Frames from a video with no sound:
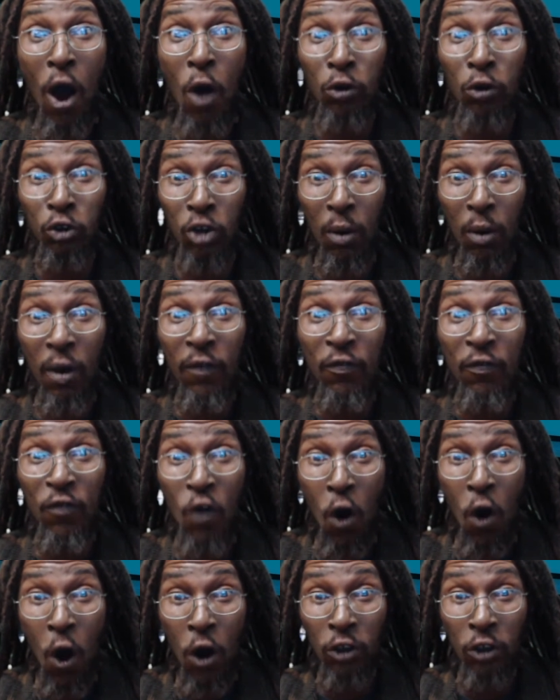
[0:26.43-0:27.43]
Council
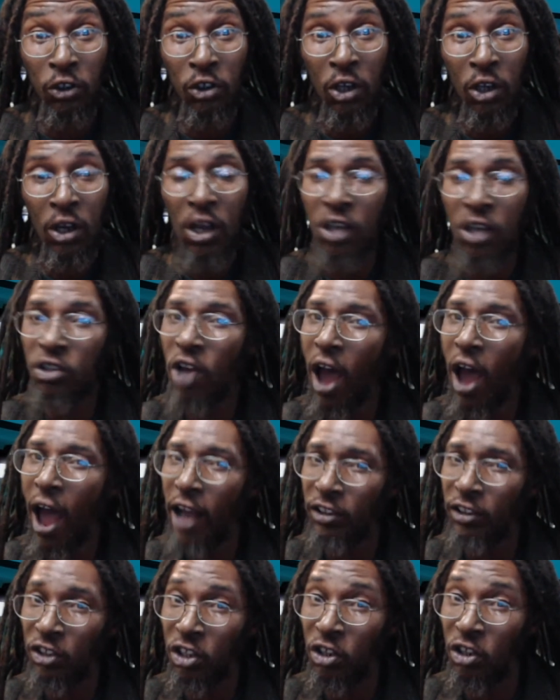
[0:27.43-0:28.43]
of Force is
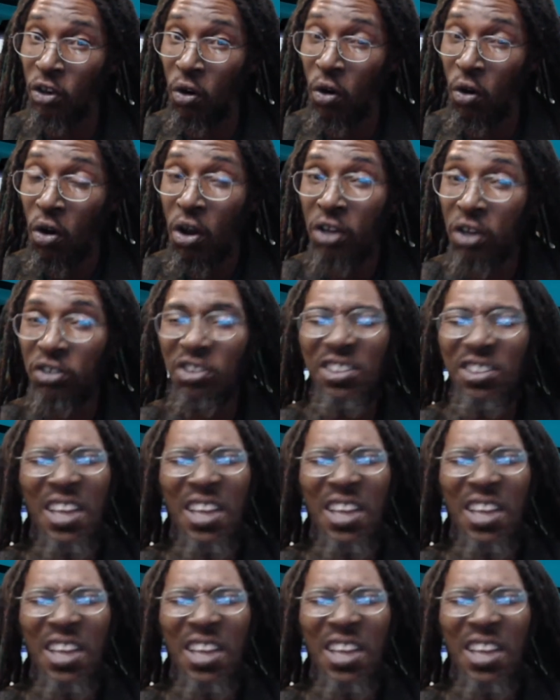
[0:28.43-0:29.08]
asking you,